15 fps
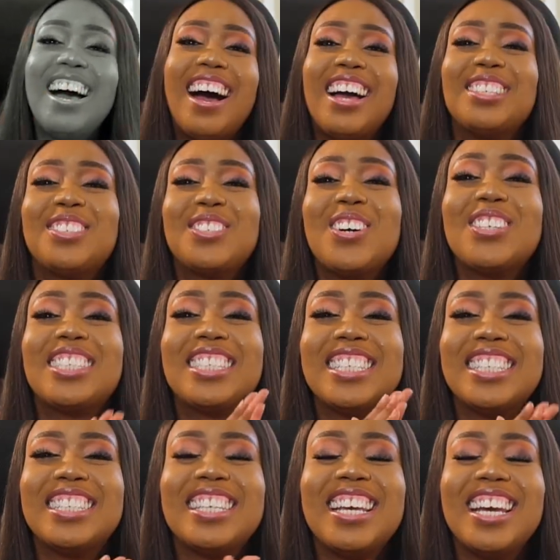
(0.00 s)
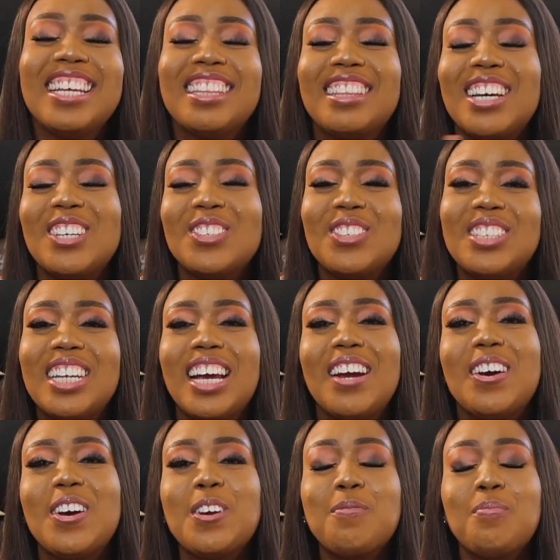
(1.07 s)
I saw 68,000
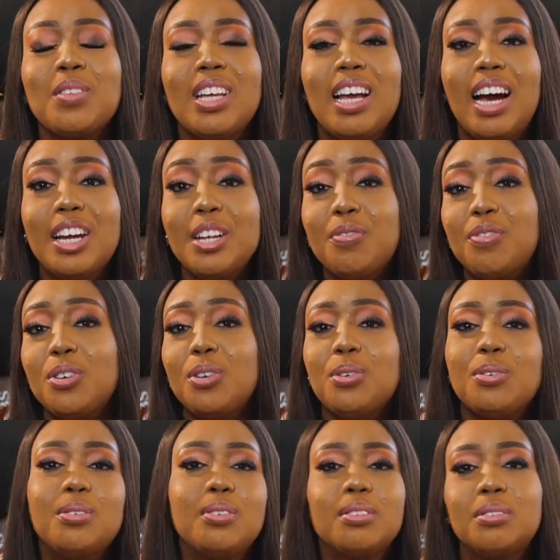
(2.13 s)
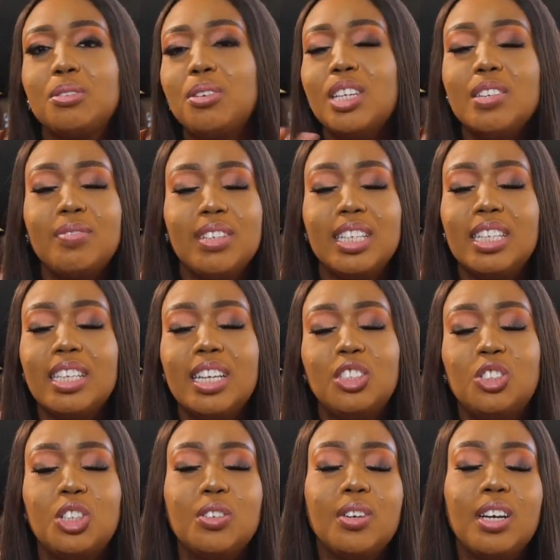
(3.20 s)
naira. And if you don't live in
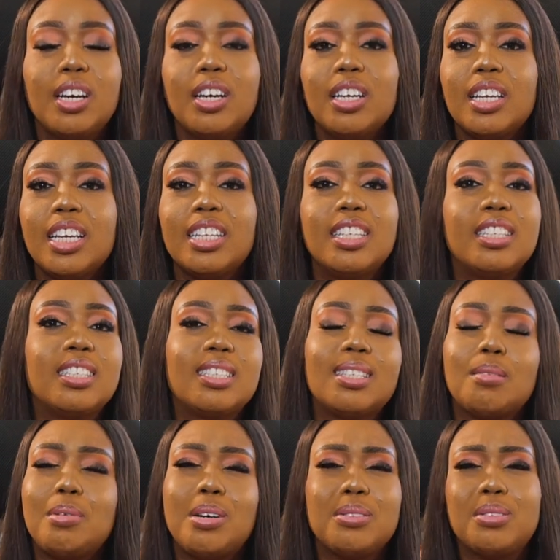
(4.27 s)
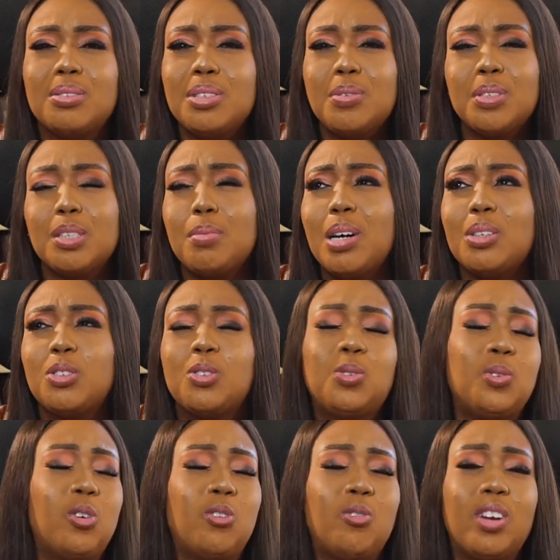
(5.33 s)
Nigeria, it was about
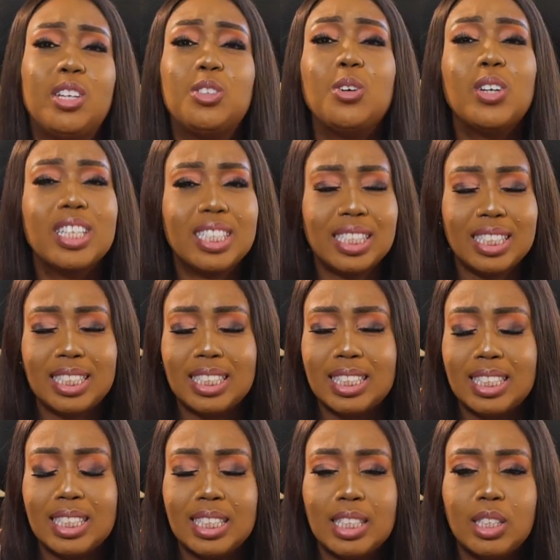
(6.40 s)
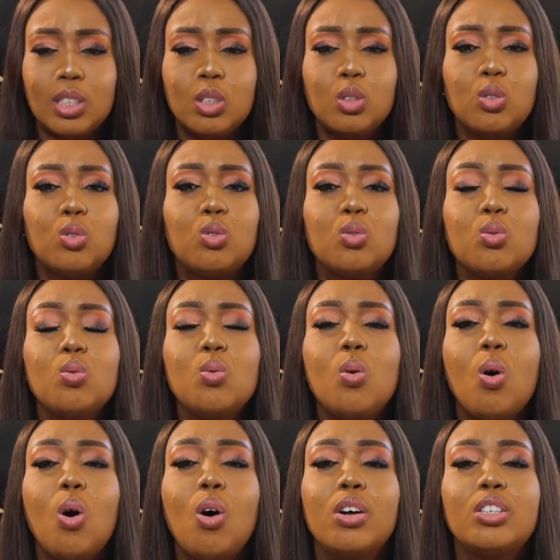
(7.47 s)
$200.
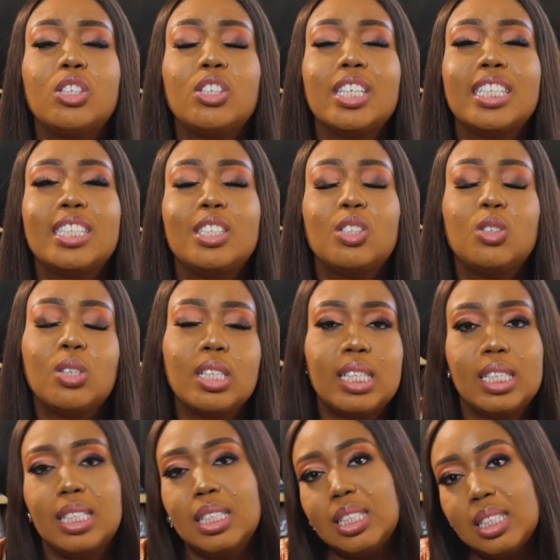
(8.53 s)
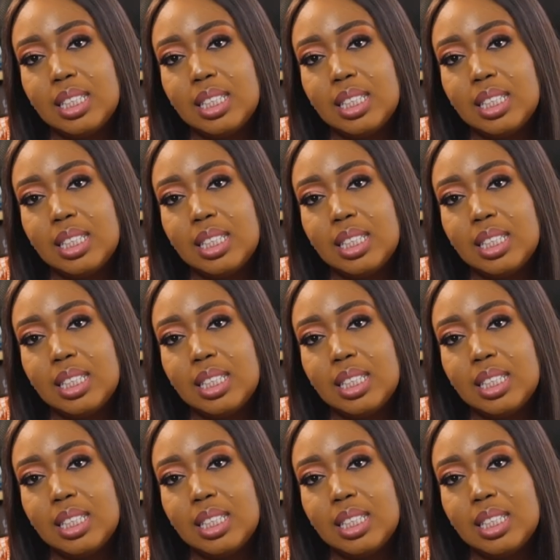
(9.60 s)
$200